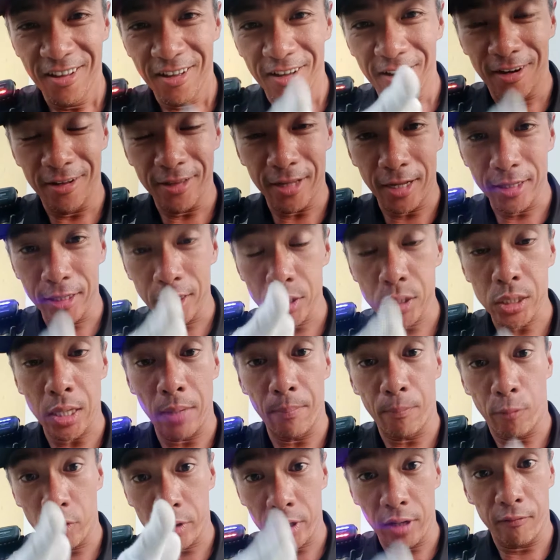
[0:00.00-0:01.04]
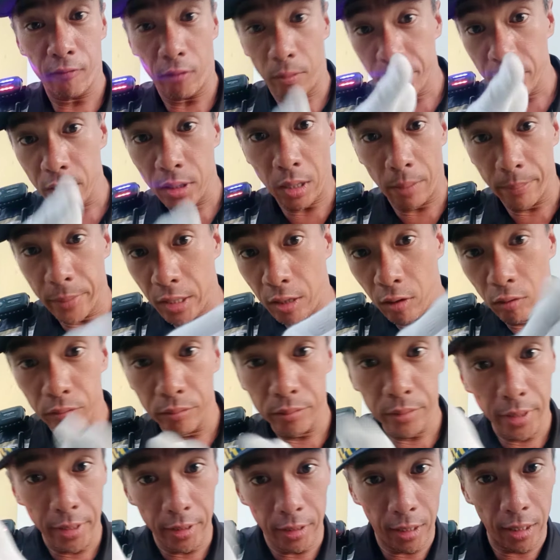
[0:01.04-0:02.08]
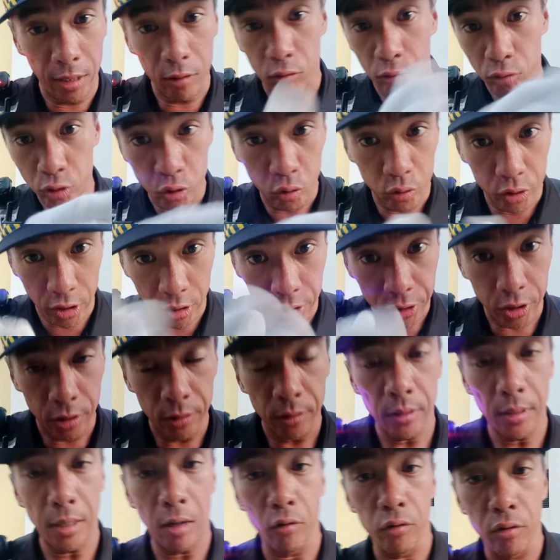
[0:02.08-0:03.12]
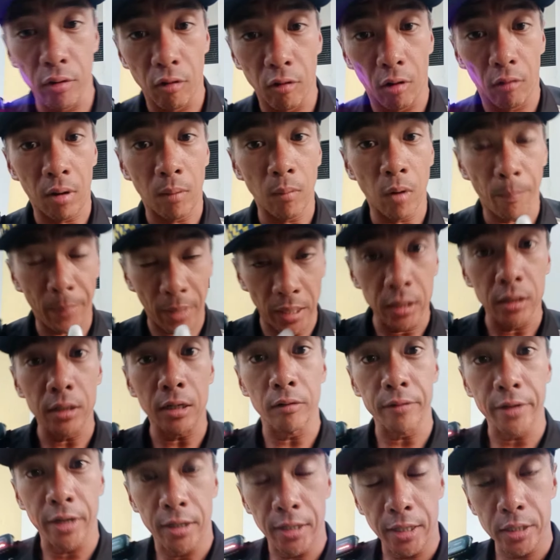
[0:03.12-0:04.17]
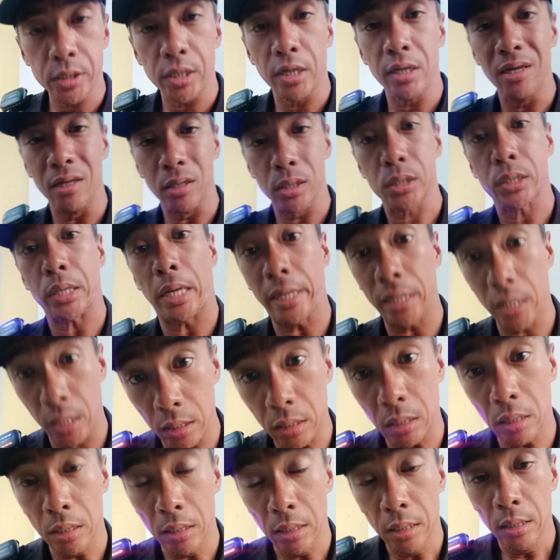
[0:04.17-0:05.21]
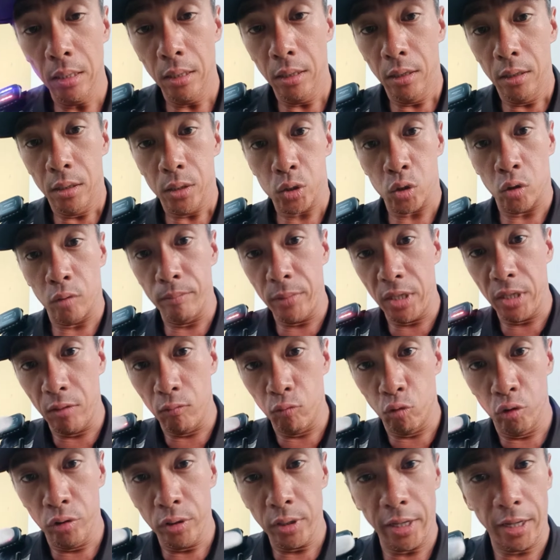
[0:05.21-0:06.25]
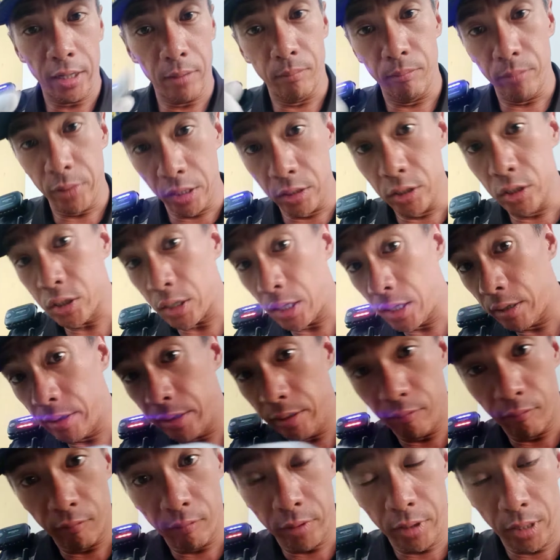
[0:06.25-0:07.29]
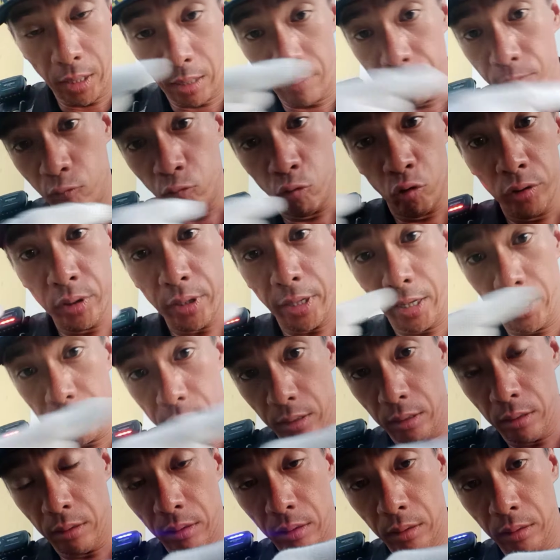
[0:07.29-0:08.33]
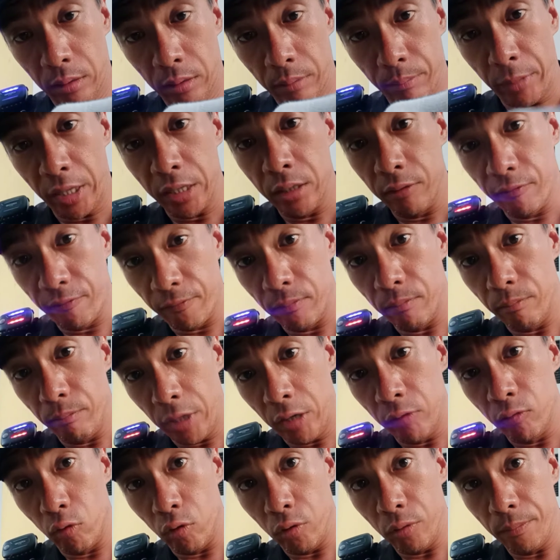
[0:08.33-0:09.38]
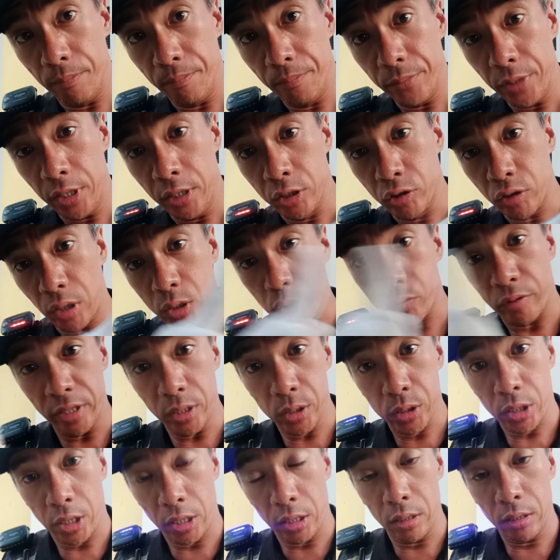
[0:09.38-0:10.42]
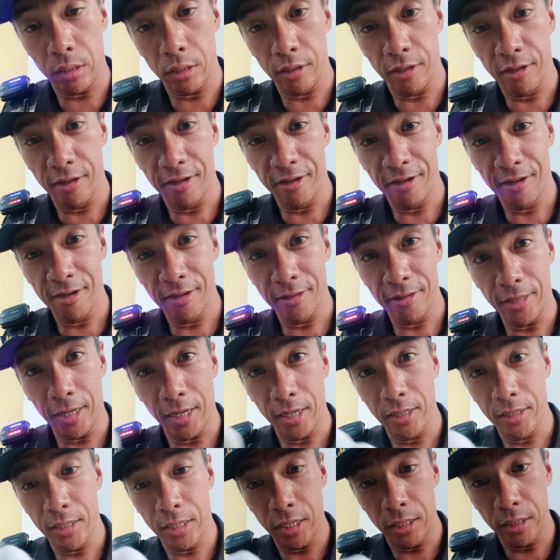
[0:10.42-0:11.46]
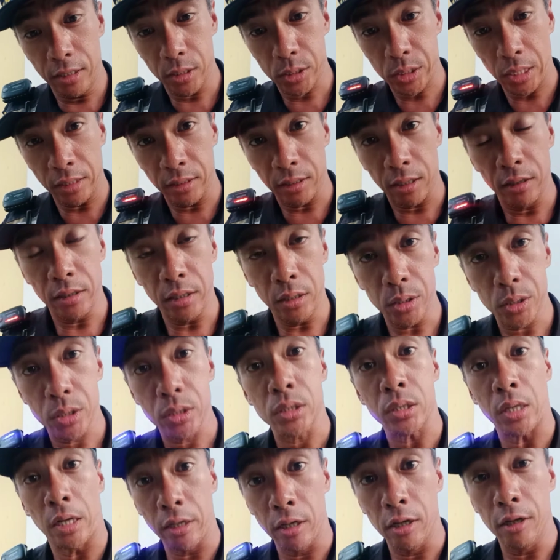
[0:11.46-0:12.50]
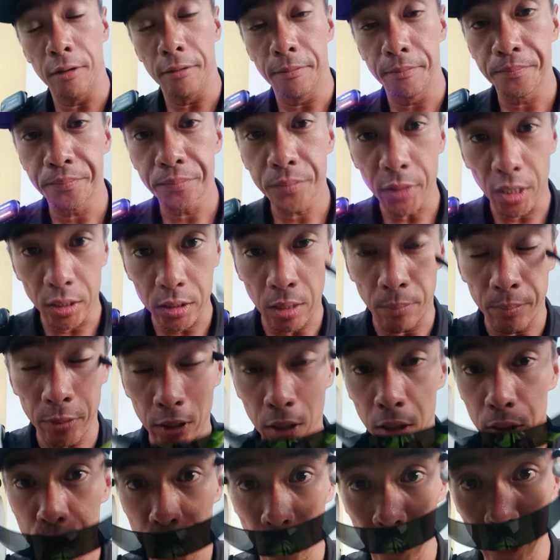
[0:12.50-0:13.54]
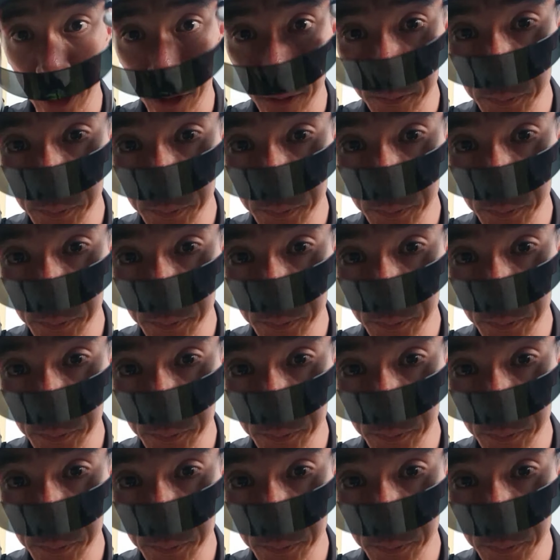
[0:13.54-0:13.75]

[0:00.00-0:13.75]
another side pocket from here coming out at the uncontrolled junction. Now you got one more partner down there. Let's say he's Syed. So me, Woon, and Indra, right? I'm Woon at the main road. Indra's right inside. Then in the center is Syed. Example, Syed.